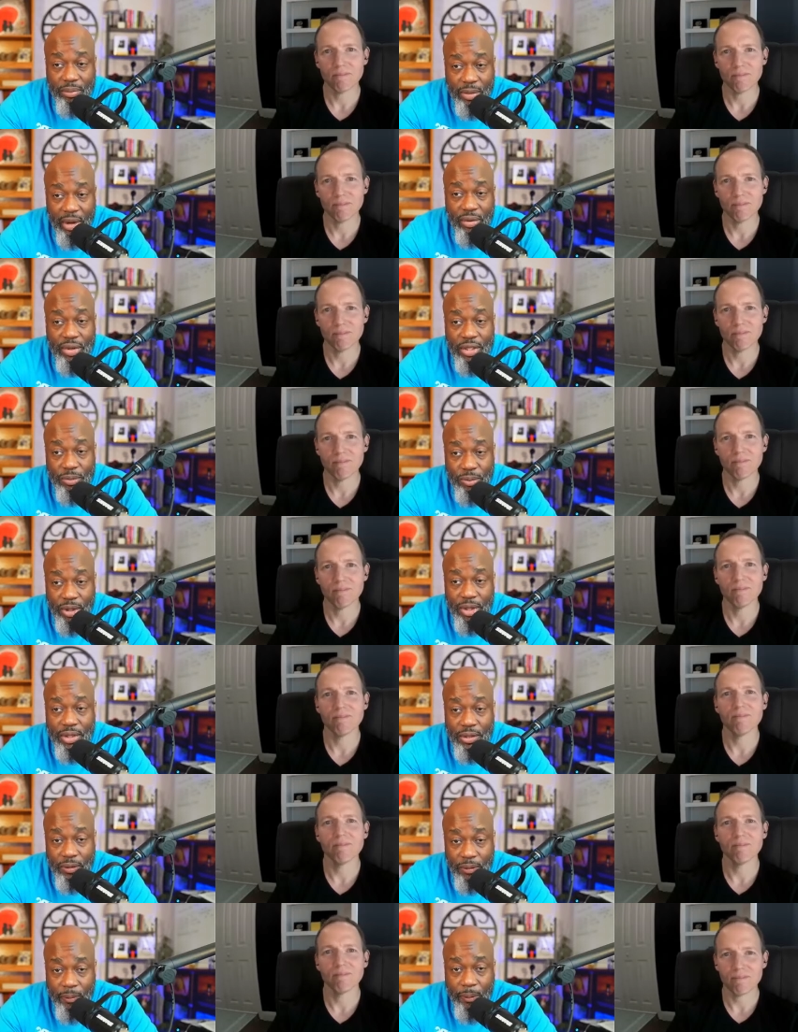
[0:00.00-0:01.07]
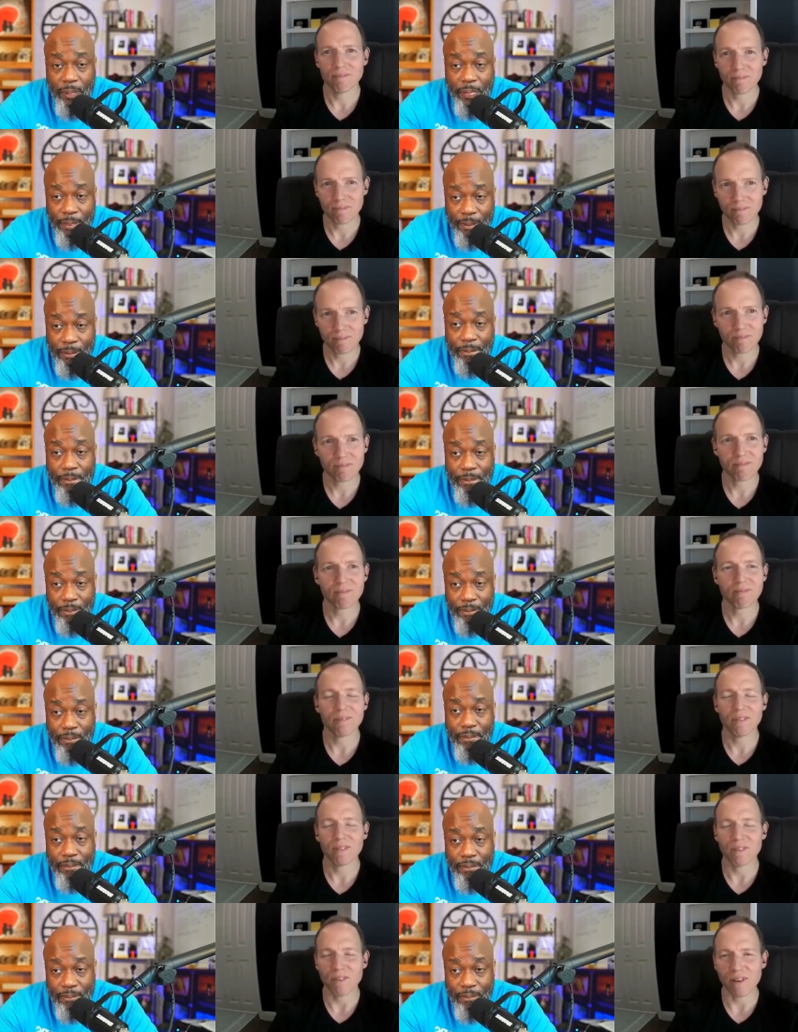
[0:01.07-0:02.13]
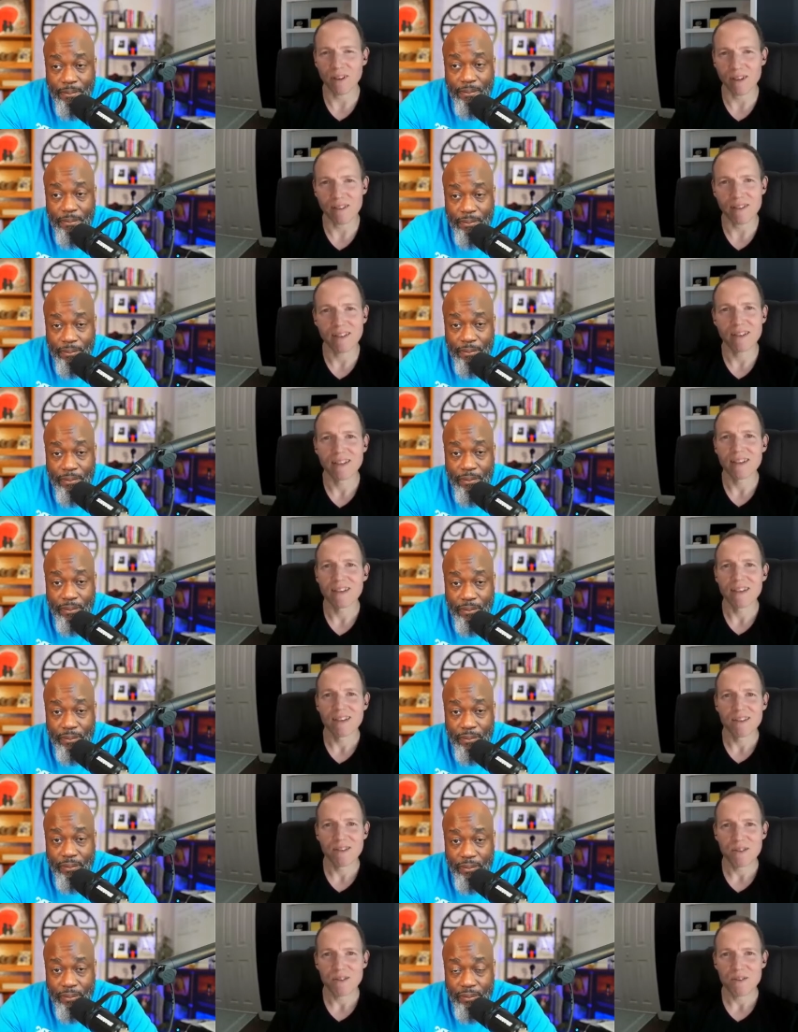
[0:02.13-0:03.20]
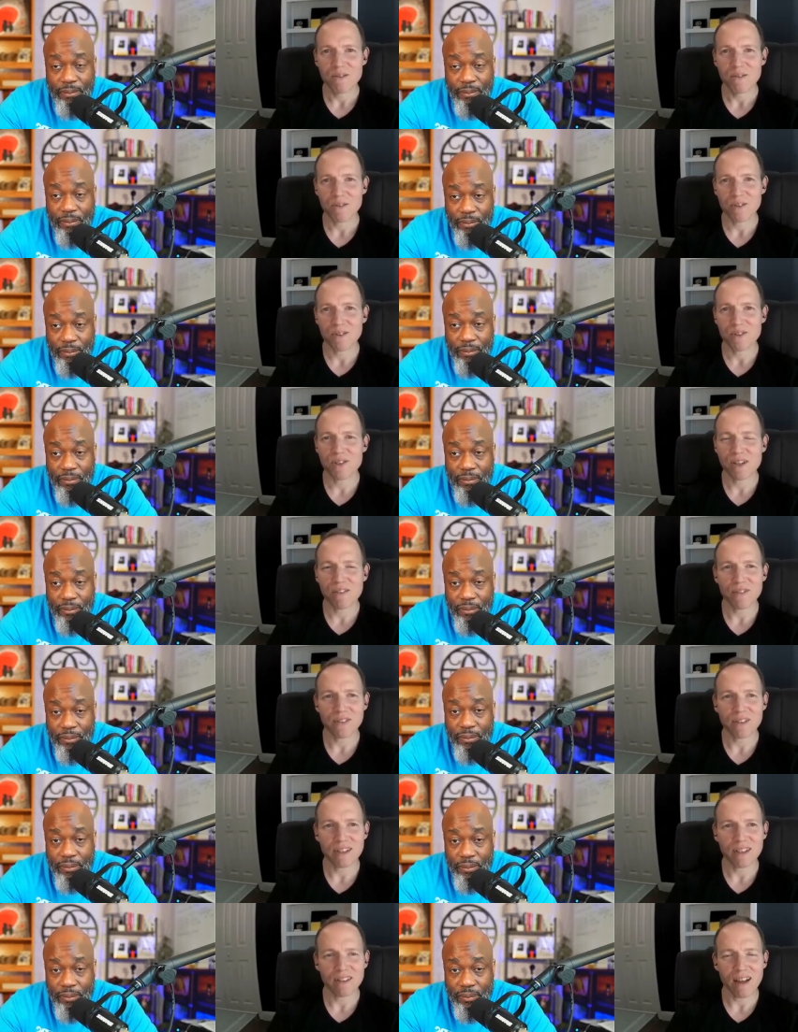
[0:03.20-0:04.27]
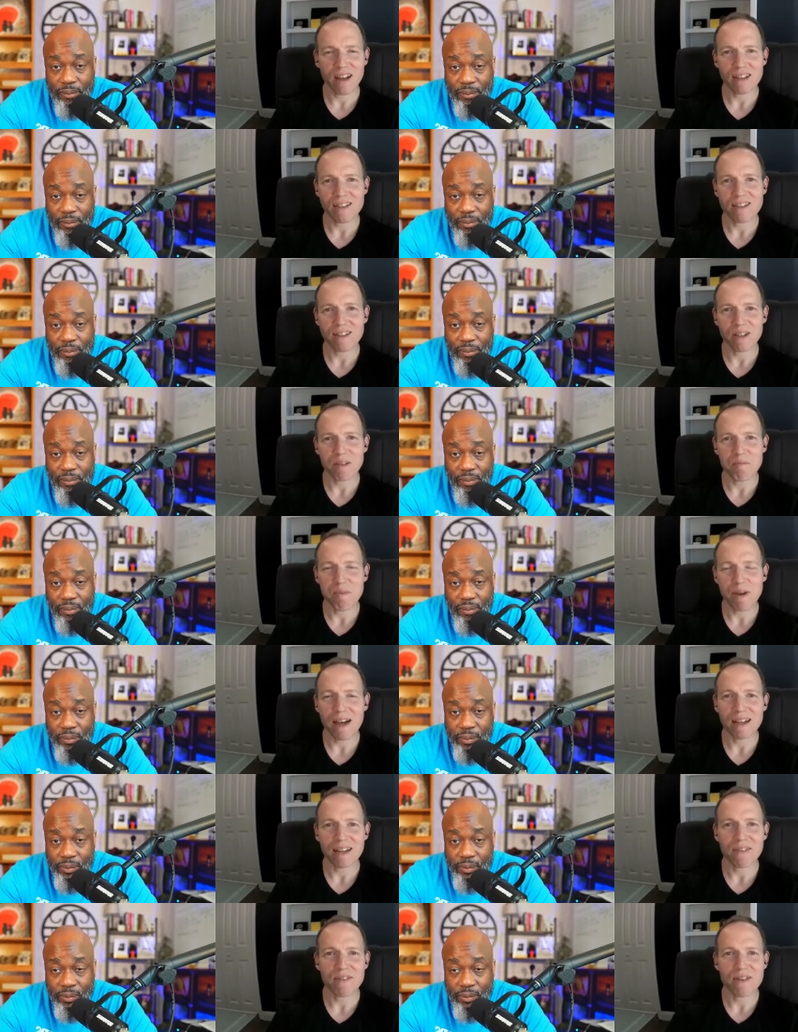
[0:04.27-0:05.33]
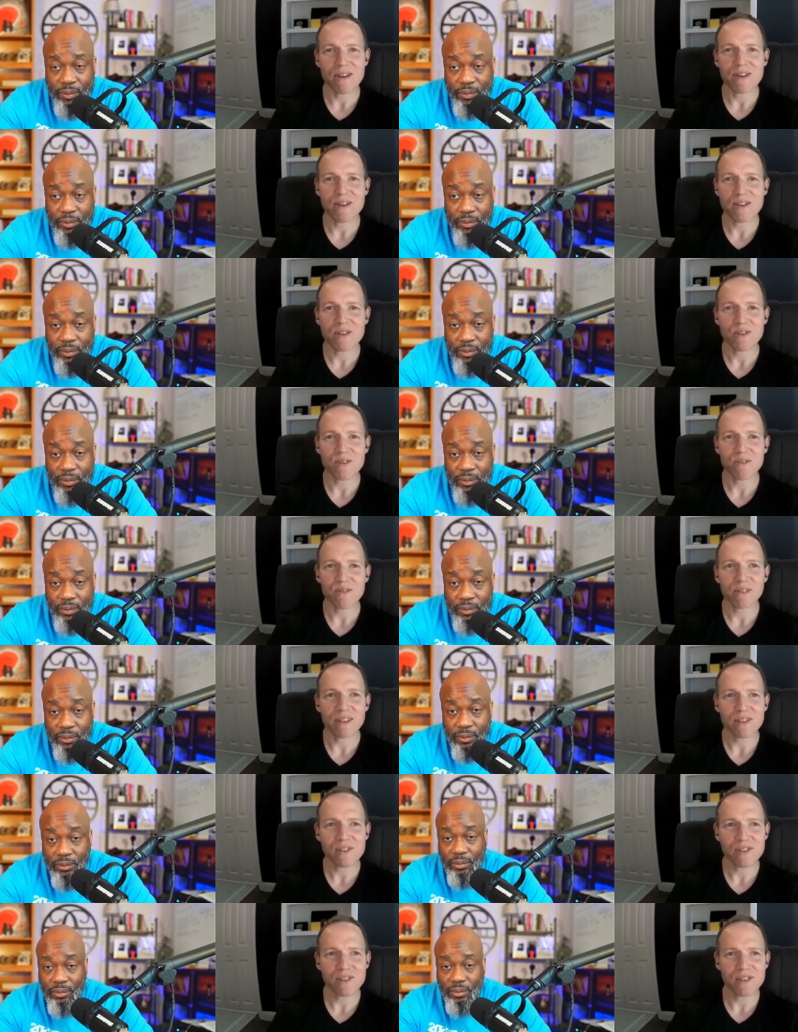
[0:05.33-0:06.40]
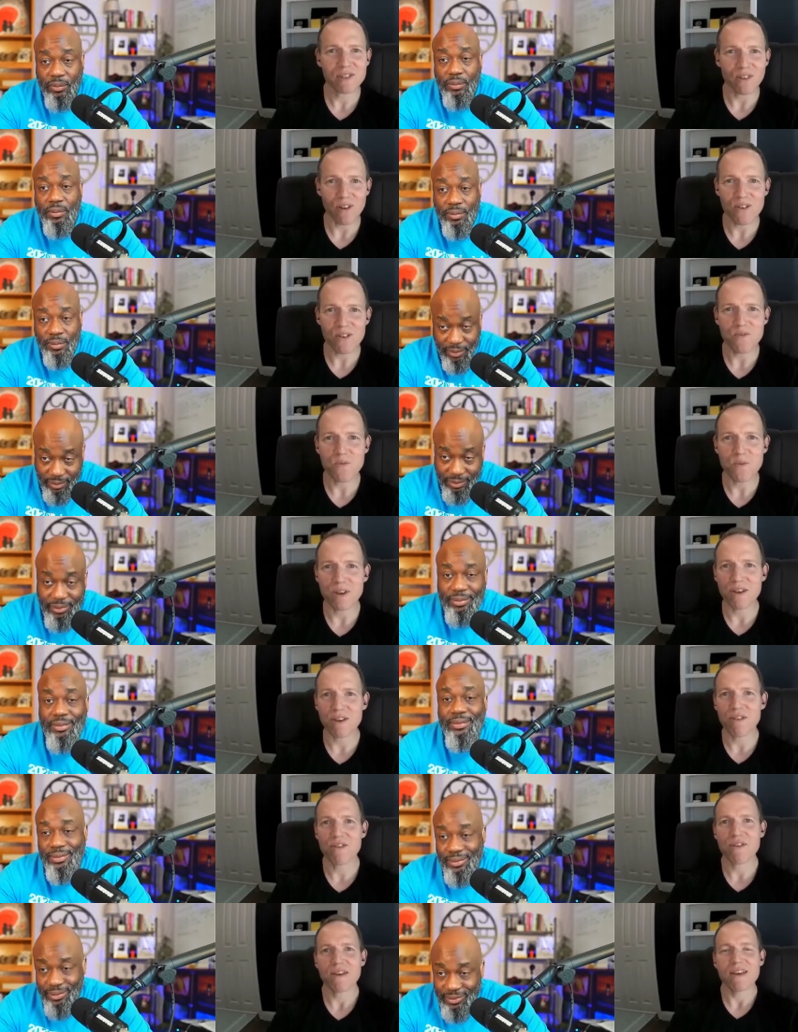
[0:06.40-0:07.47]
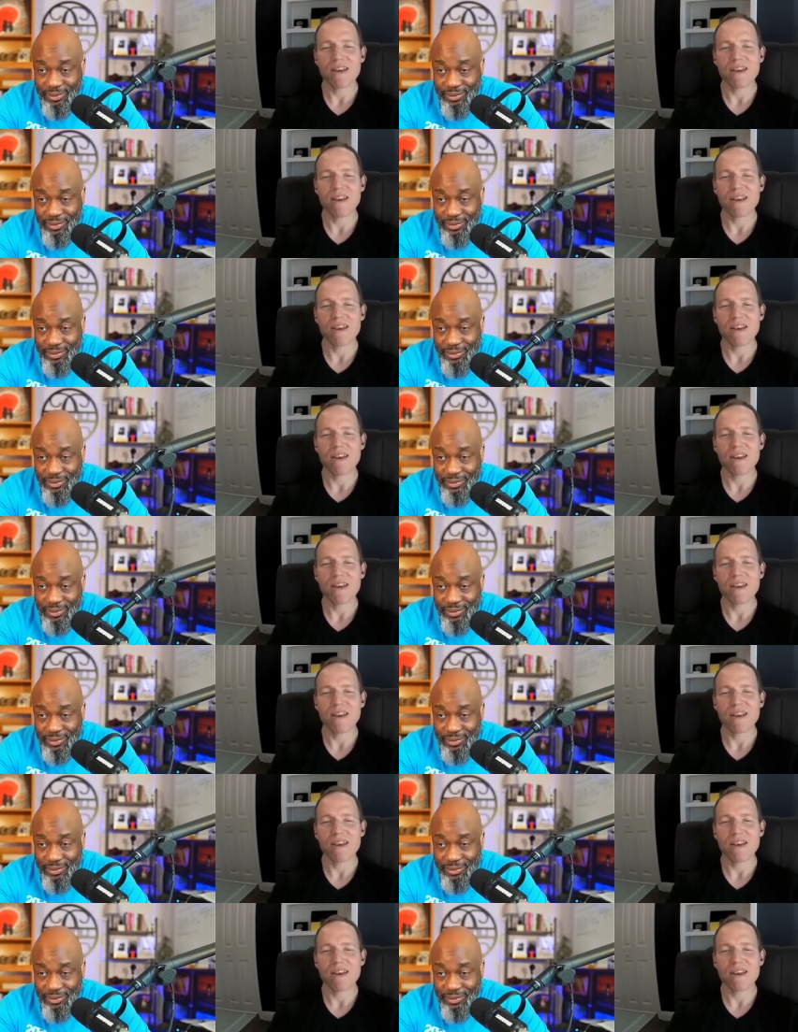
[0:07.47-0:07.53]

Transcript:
Speaker 1: my own experience.
Speaker 2: Right. Well, there's definitely a lot to unpack there. So let's start with